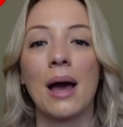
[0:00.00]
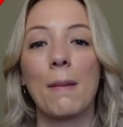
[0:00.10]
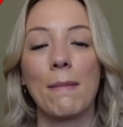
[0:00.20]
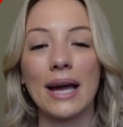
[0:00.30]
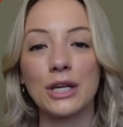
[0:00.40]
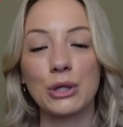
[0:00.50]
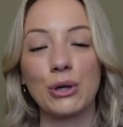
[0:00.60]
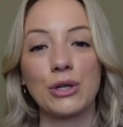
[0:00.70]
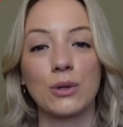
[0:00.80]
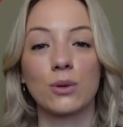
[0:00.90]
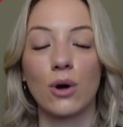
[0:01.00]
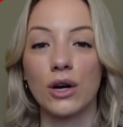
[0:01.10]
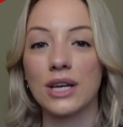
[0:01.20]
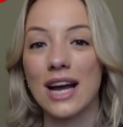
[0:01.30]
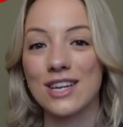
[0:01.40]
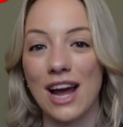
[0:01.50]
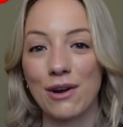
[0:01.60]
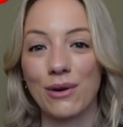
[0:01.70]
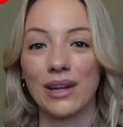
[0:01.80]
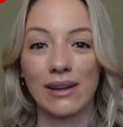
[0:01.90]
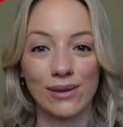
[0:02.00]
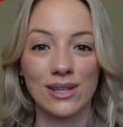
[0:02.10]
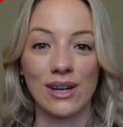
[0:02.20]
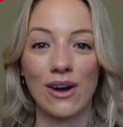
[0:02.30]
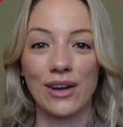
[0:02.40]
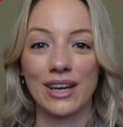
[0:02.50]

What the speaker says: Make sure you subscribe to our channel and give us a like.